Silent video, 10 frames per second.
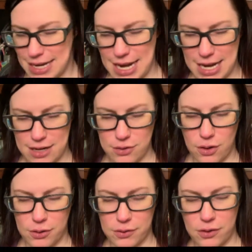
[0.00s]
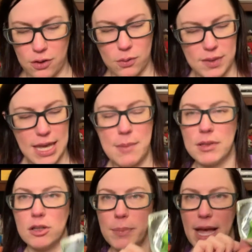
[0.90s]
and also they came in
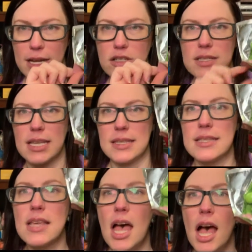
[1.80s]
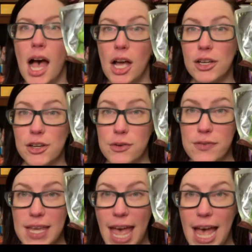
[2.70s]
little packages like this, a
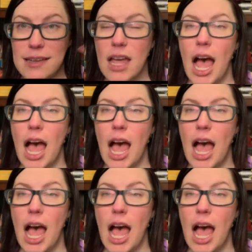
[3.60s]
Goofy hat.